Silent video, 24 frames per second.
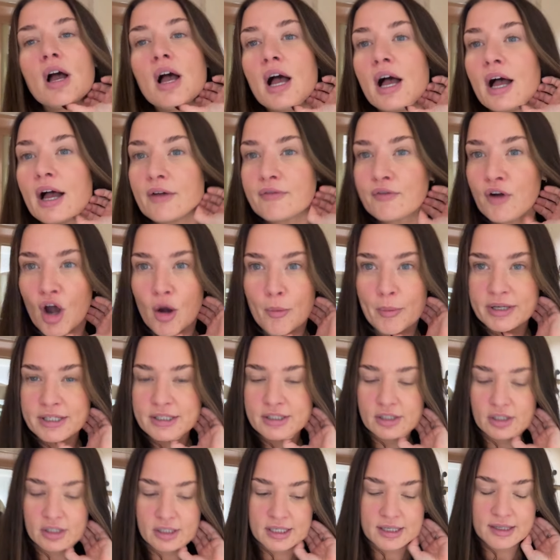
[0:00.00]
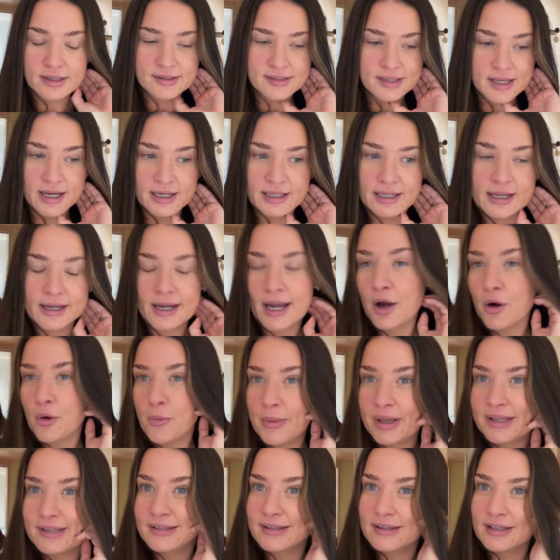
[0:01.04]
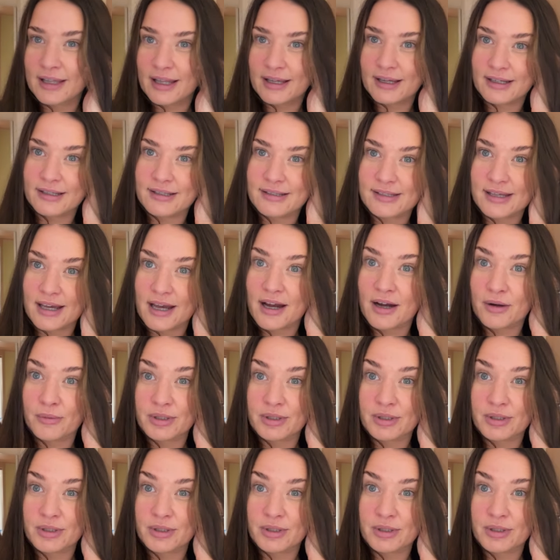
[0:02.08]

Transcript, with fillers: have commented on it saying like how amazing the leggings are,